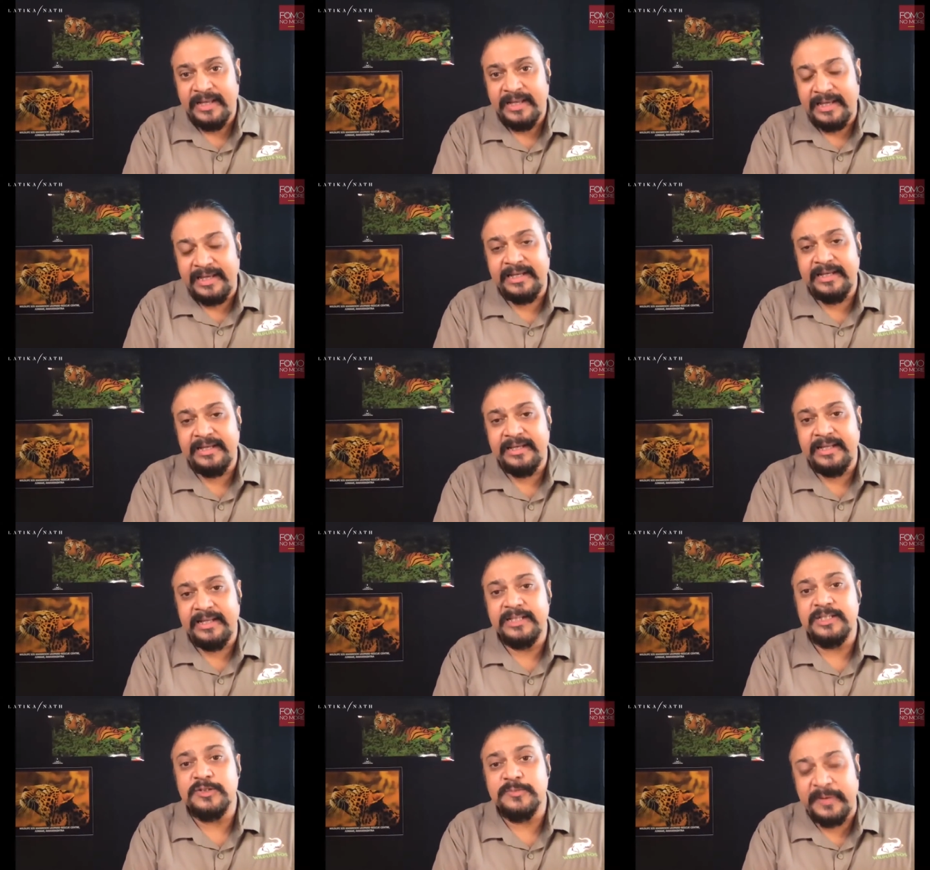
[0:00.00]

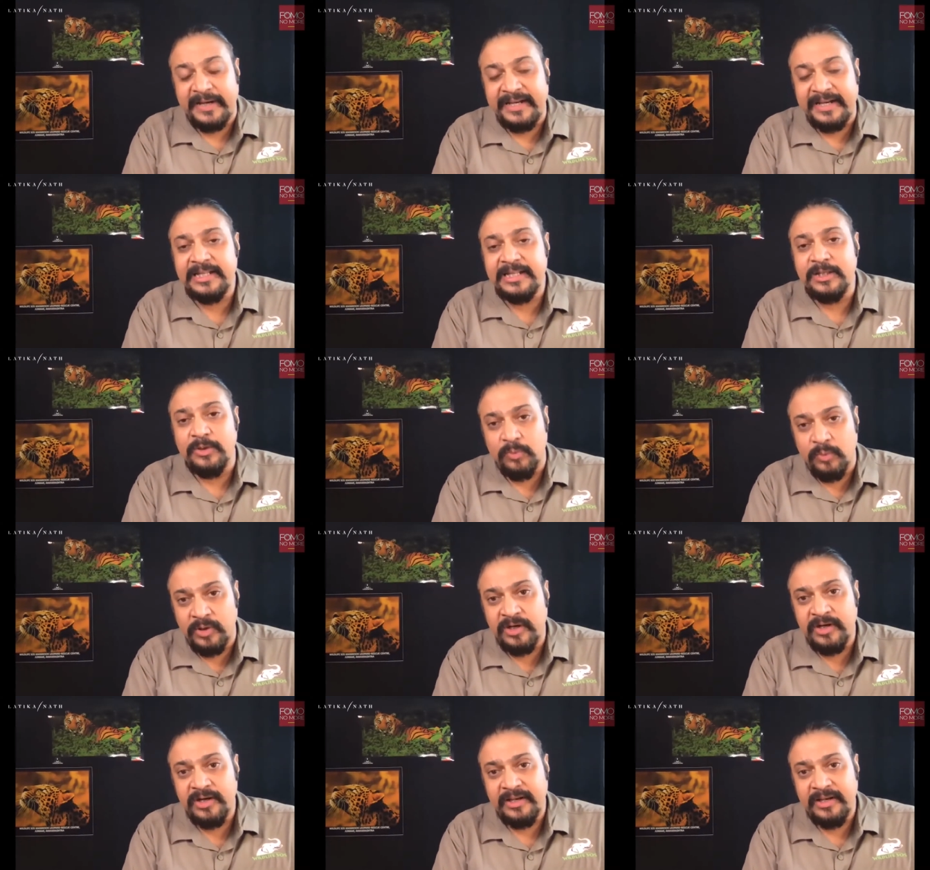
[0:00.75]
in, in spreading the
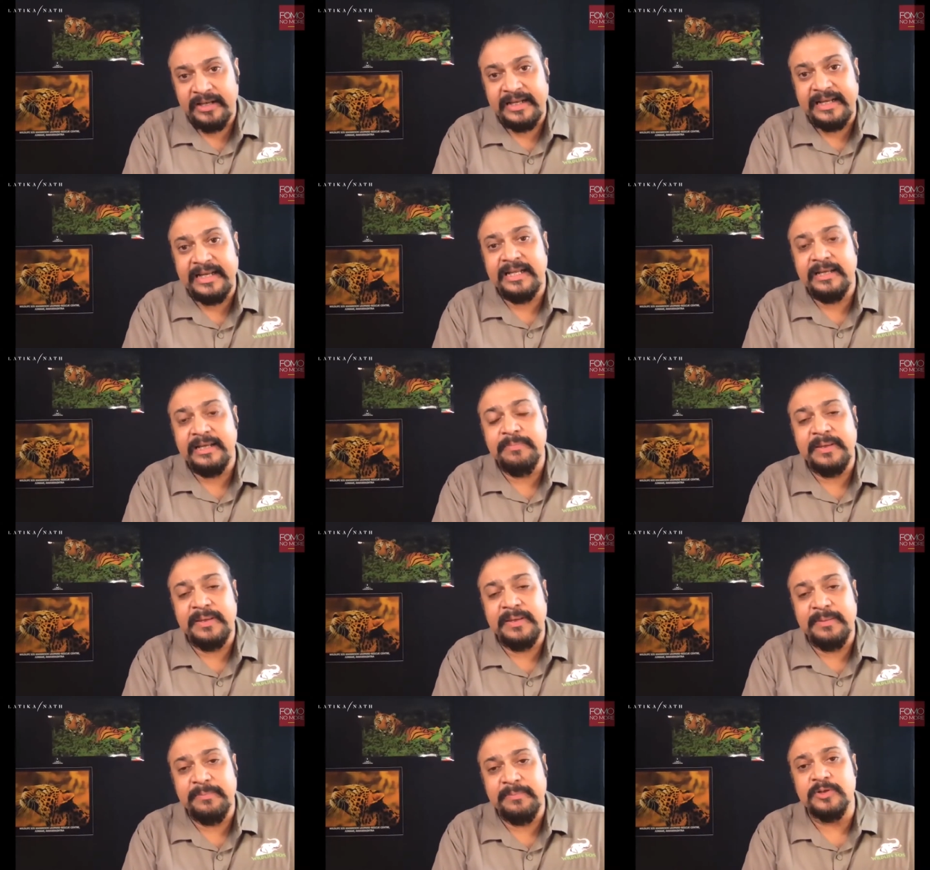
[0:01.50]
word, getting
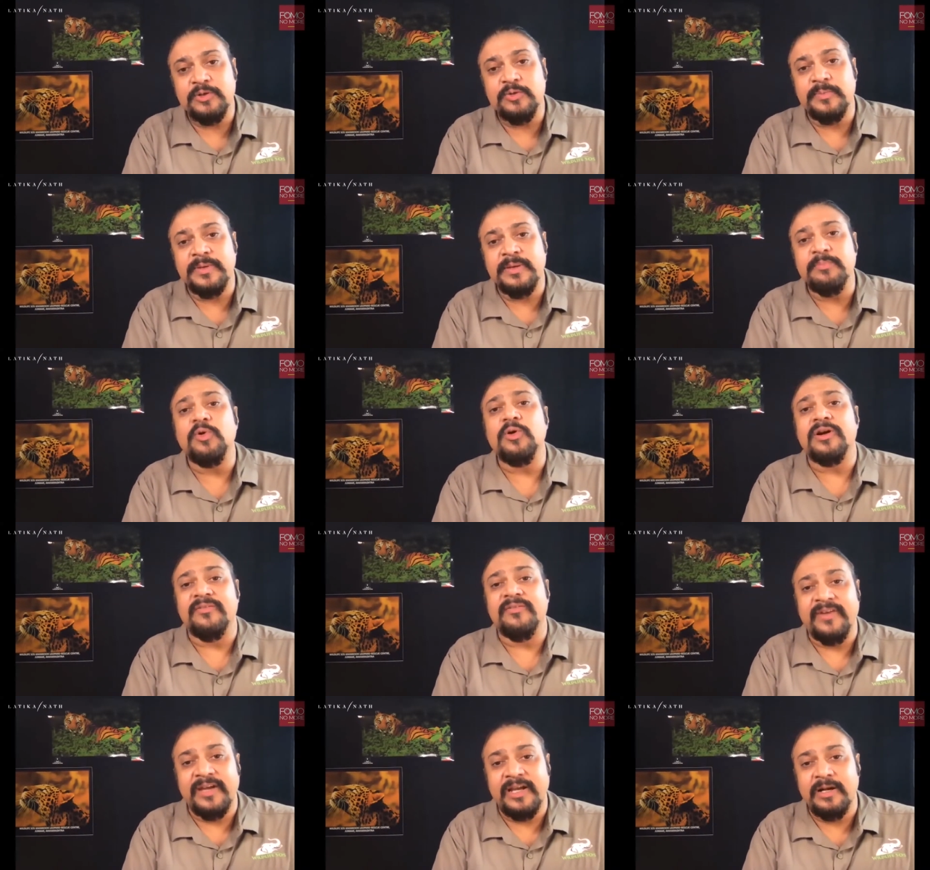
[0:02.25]
people to be more
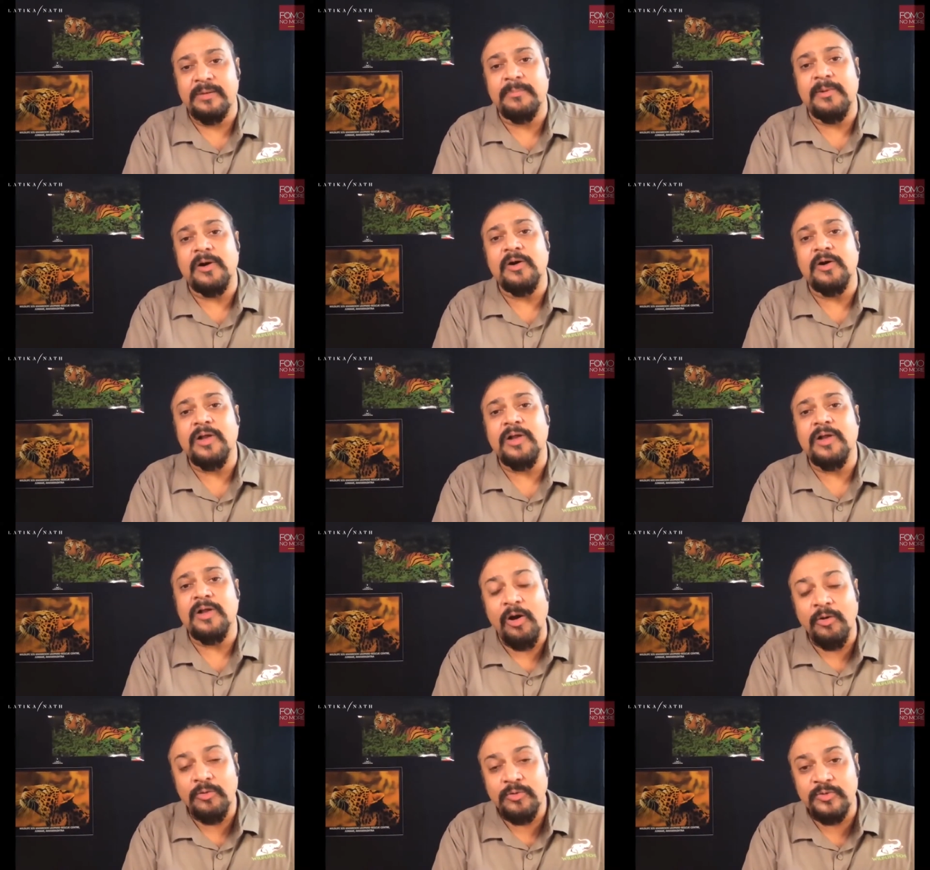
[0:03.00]
aware about
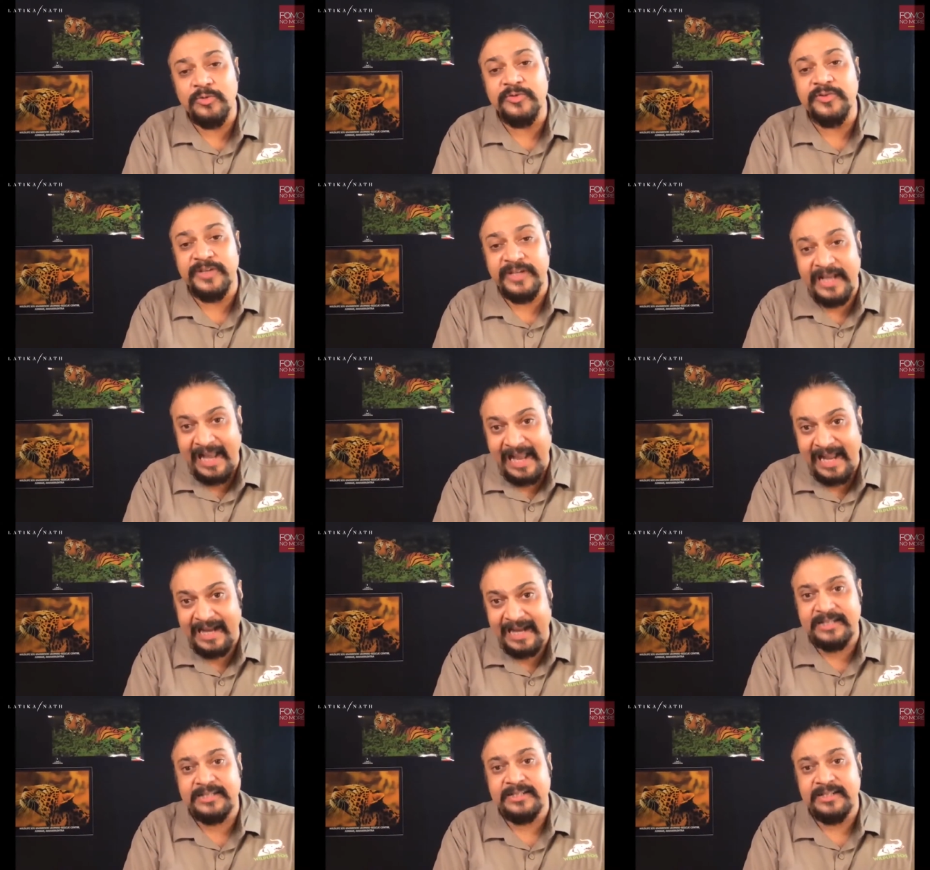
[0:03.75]
how to
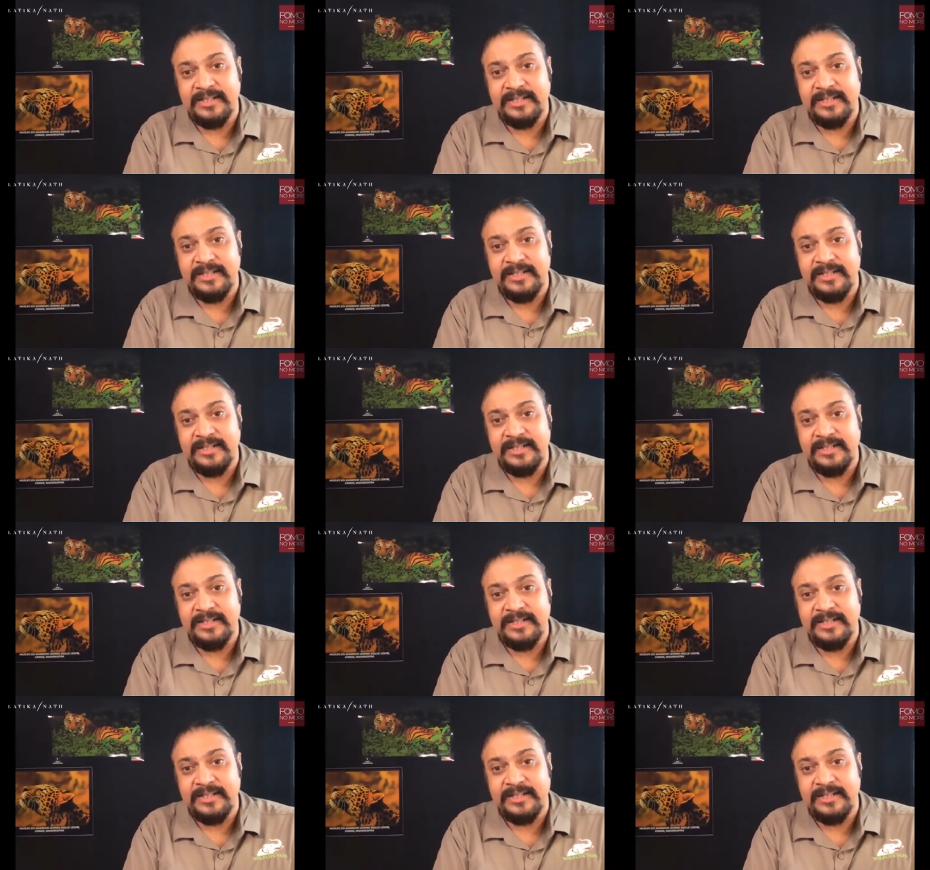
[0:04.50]
react